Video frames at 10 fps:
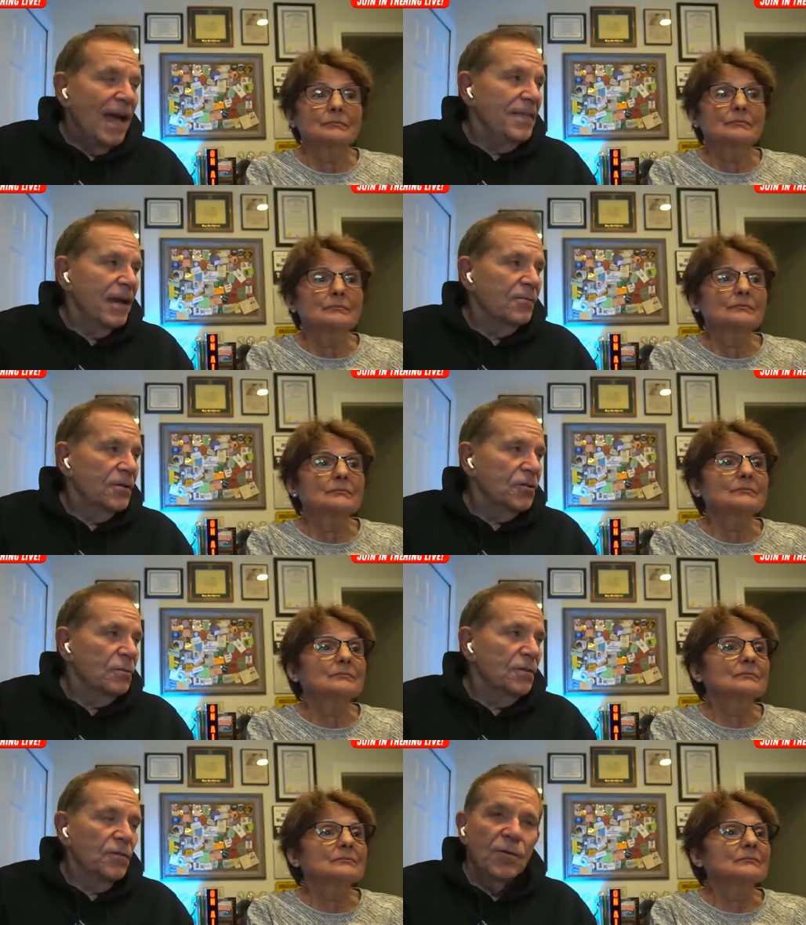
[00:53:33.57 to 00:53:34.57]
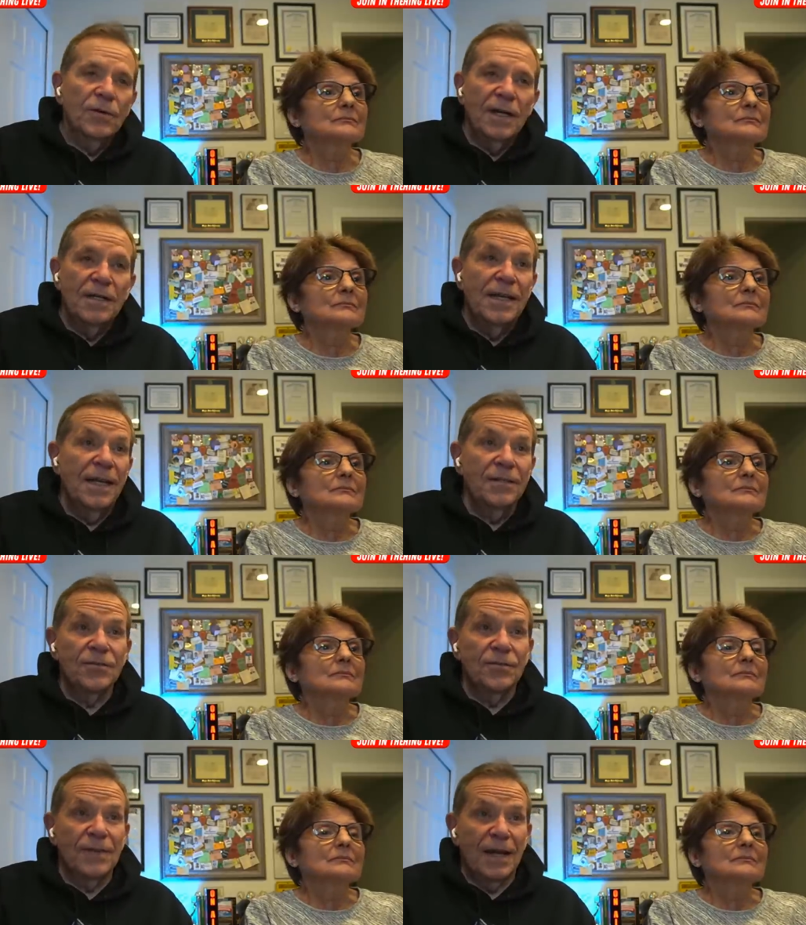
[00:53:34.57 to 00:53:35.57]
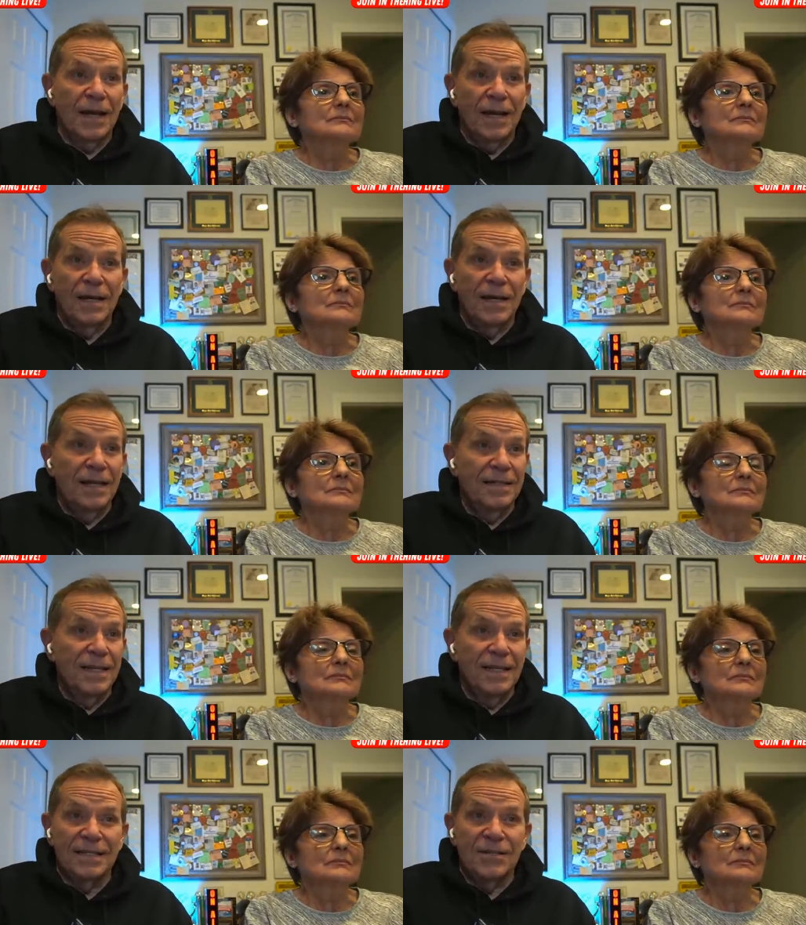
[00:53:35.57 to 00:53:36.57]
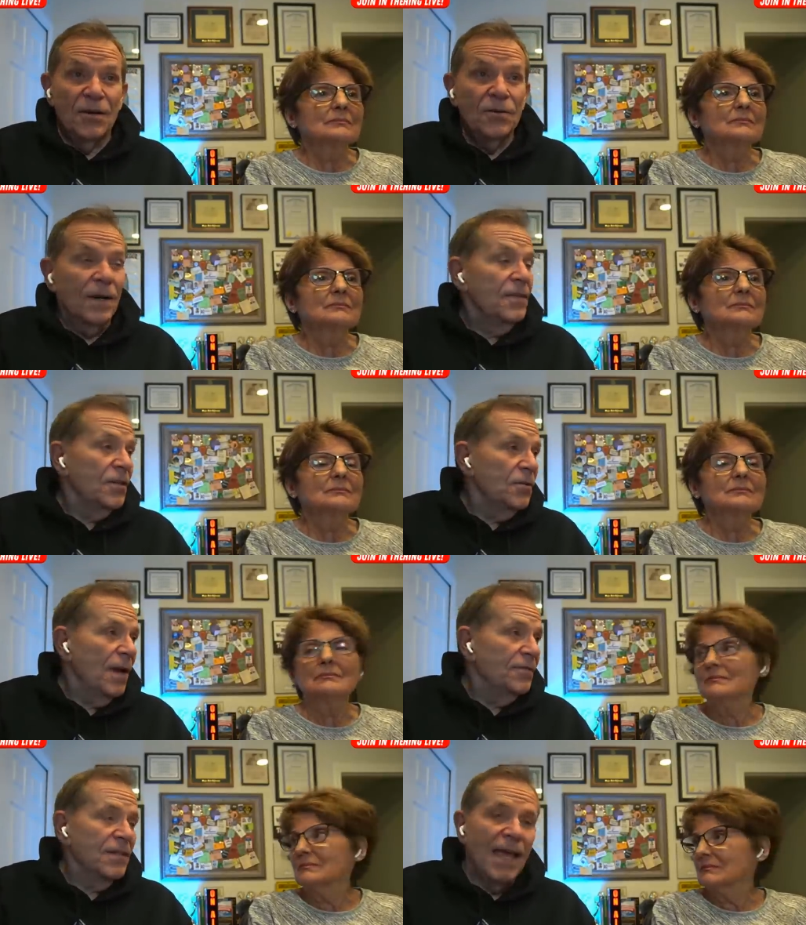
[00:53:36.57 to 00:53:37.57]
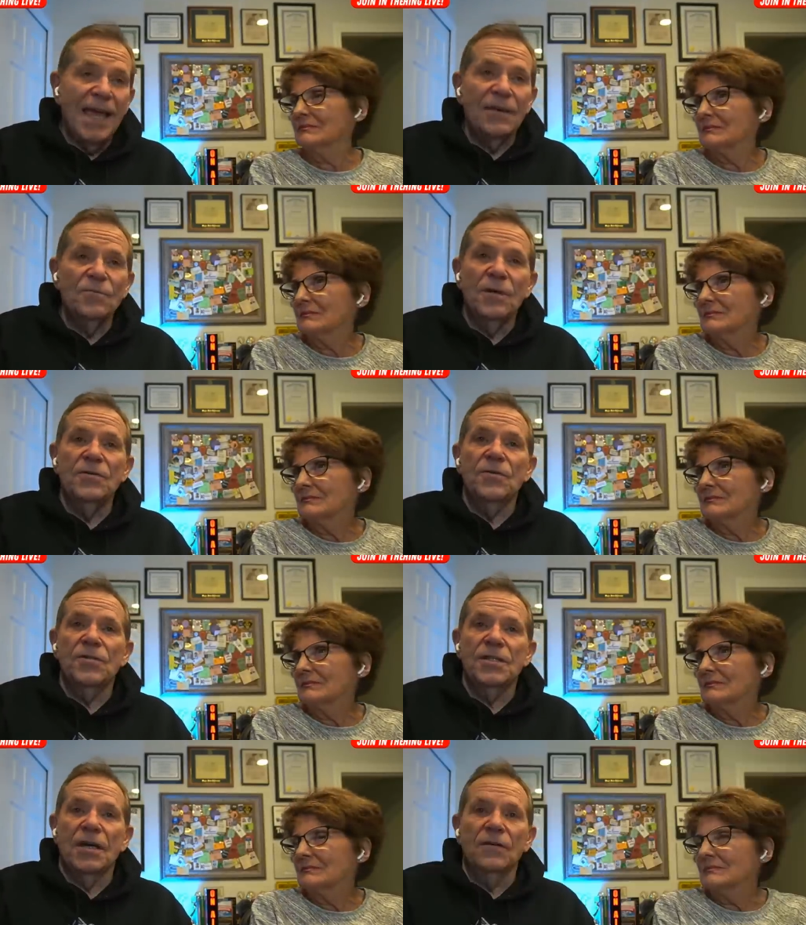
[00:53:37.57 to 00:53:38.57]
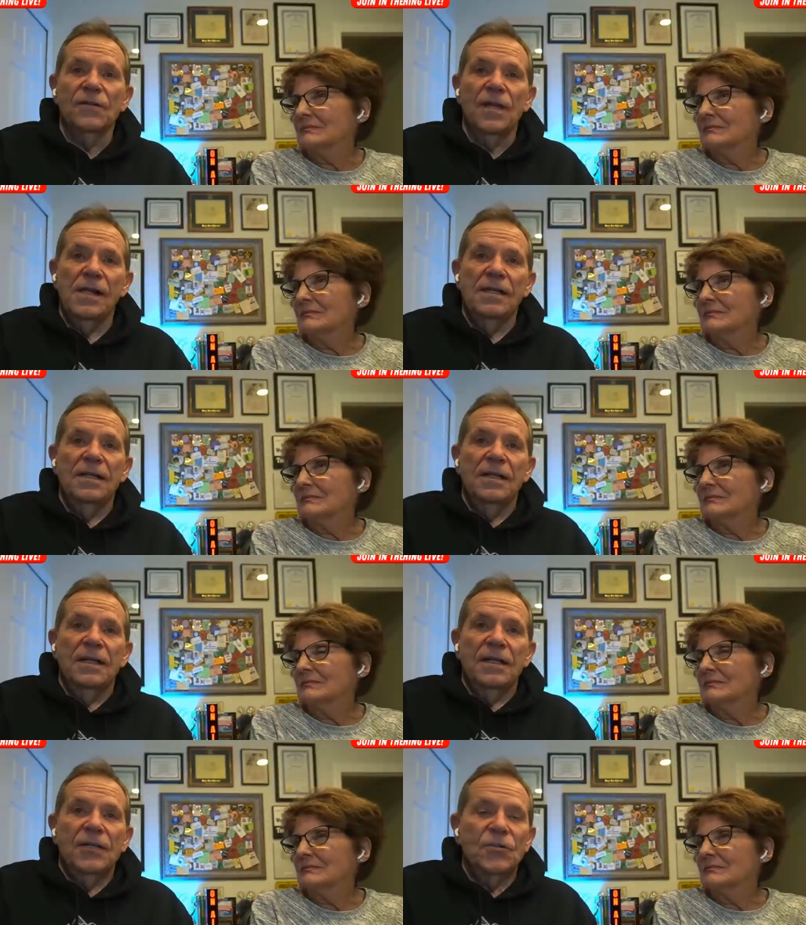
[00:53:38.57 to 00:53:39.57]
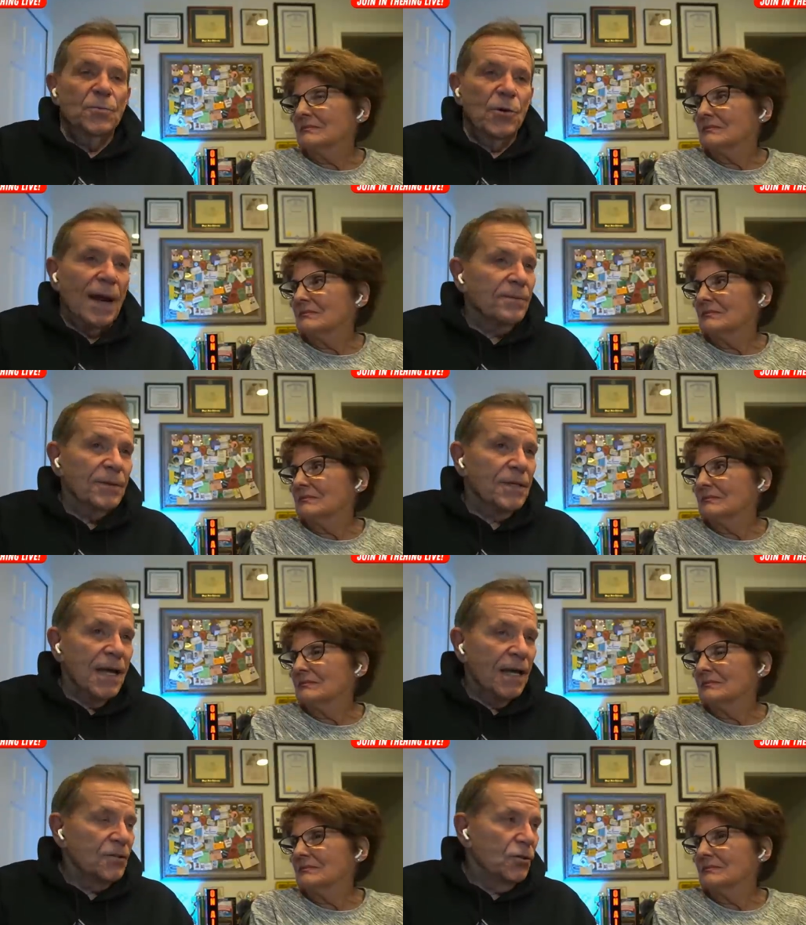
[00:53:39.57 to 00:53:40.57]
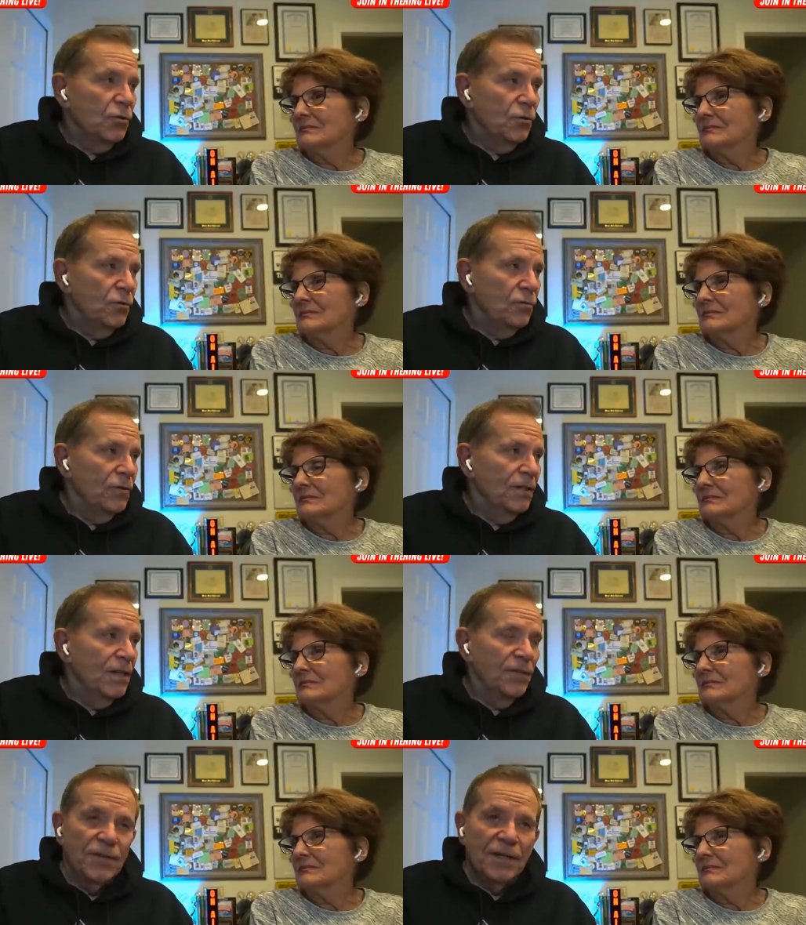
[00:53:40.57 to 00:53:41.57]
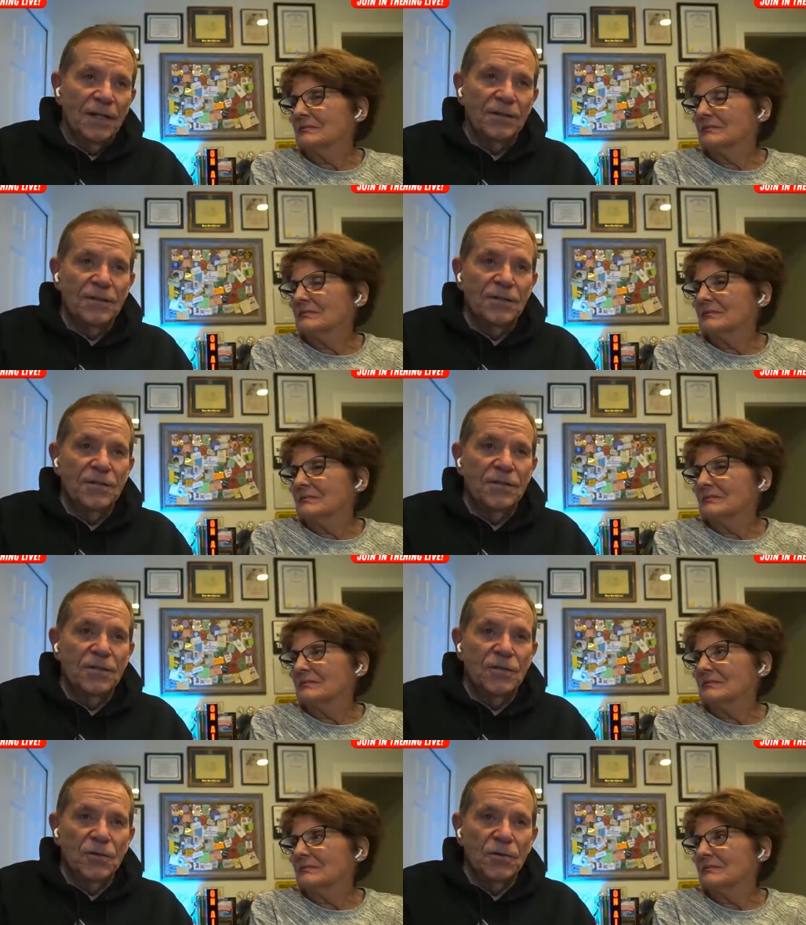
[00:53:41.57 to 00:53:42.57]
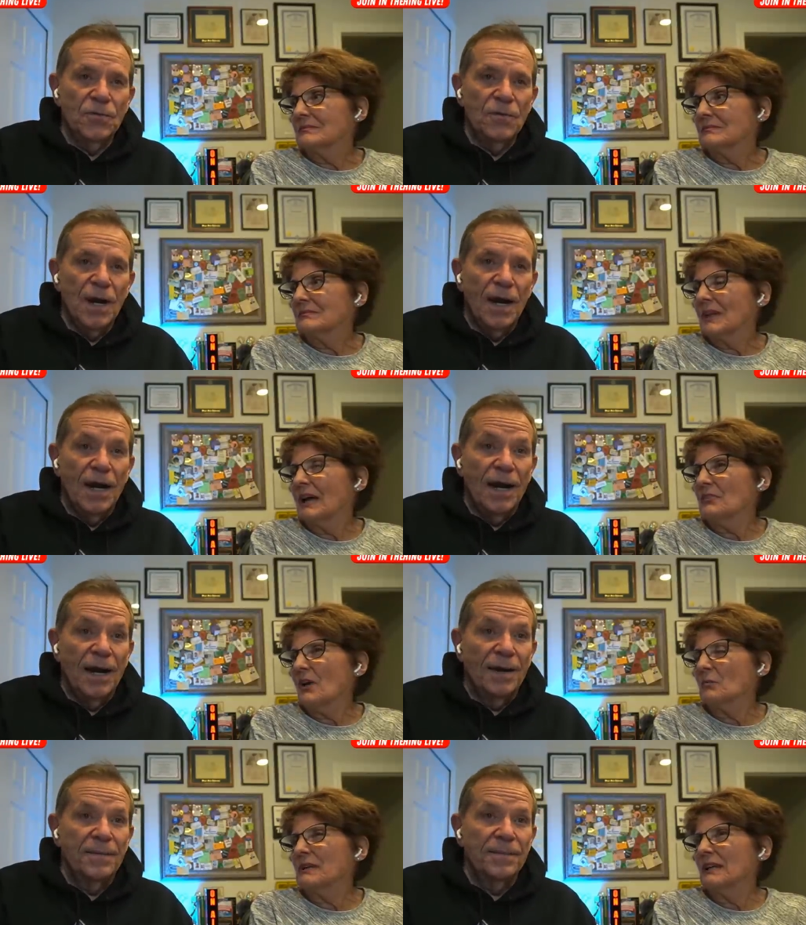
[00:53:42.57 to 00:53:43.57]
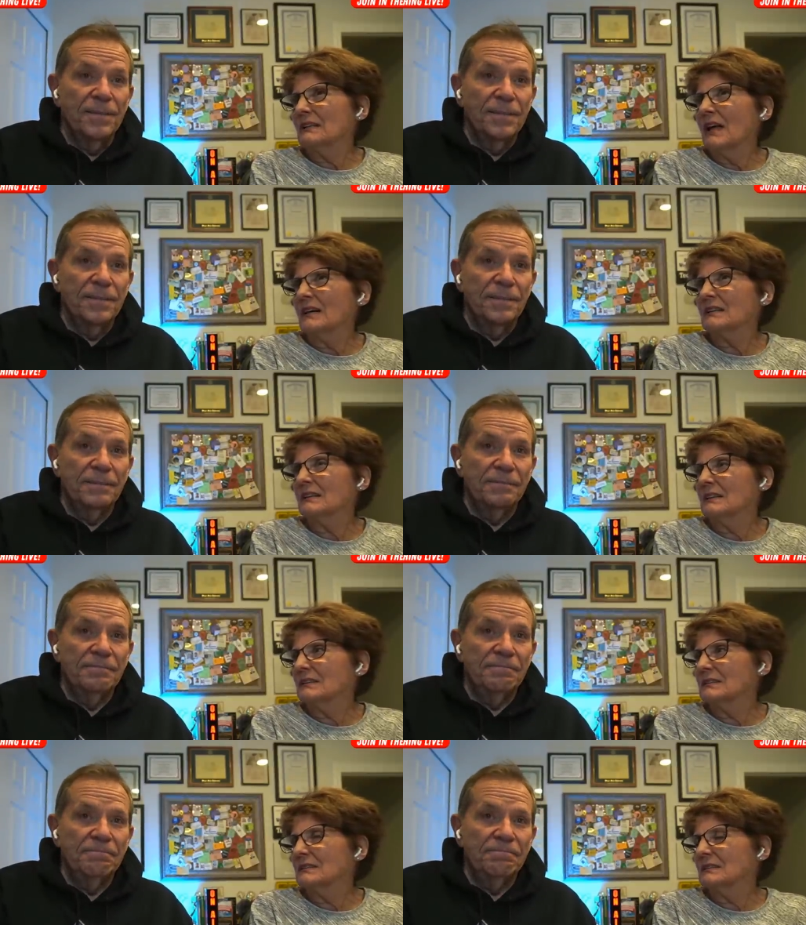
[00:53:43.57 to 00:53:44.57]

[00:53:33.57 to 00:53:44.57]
Speaker 1: had that question before, and the answer that is no. I think you have to add one yourself. It's probably not too difficult to do. I thought we had a lock on it.